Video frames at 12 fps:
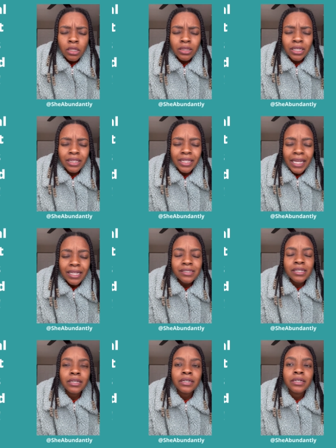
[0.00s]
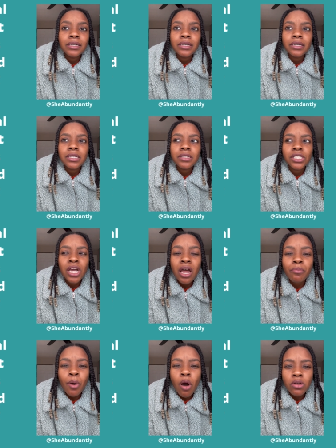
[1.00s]
the late
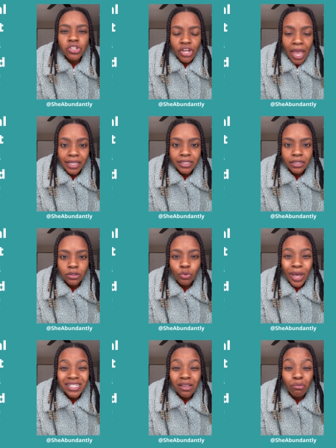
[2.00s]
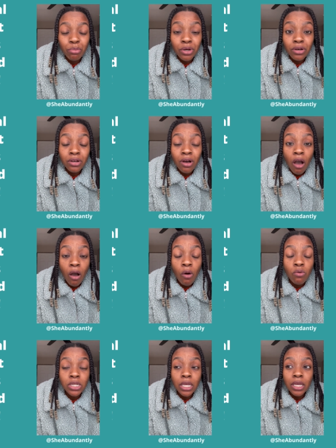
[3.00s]
John Paul Jackson, who has a book
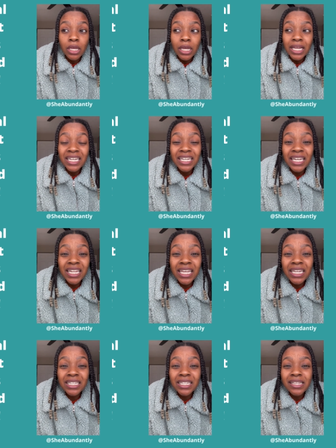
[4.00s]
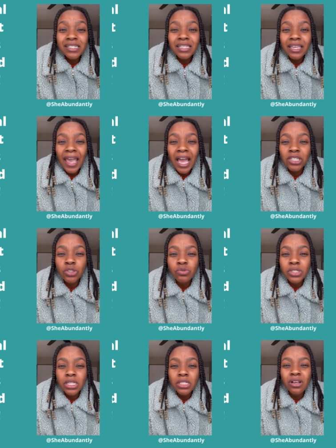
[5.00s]
called Needless
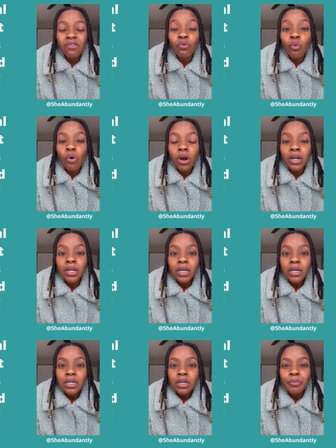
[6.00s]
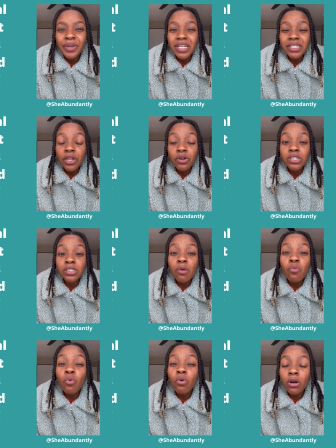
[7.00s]
Casualties of War, because there are
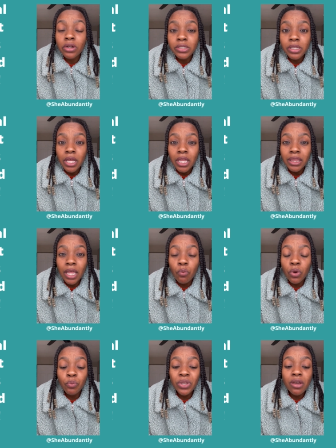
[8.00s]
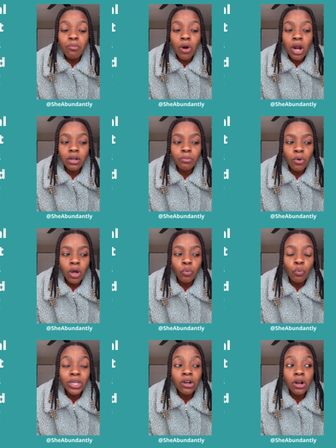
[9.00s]
some wars that when we embark
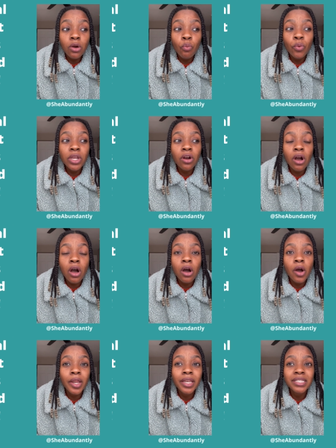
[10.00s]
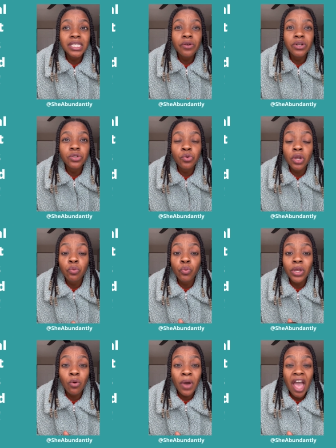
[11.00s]
upon, we are we are on territory
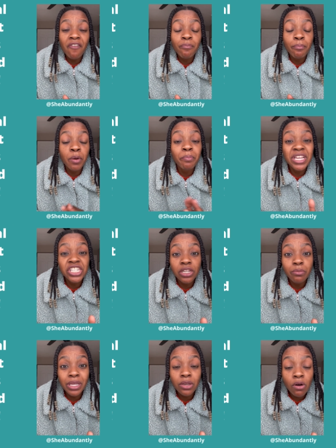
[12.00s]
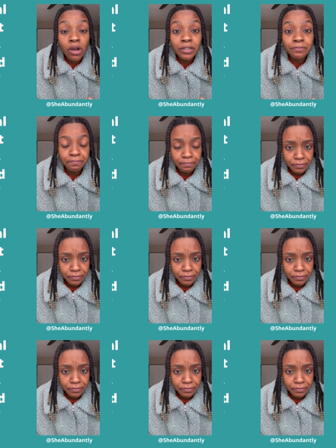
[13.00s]
we don't have permission to be on,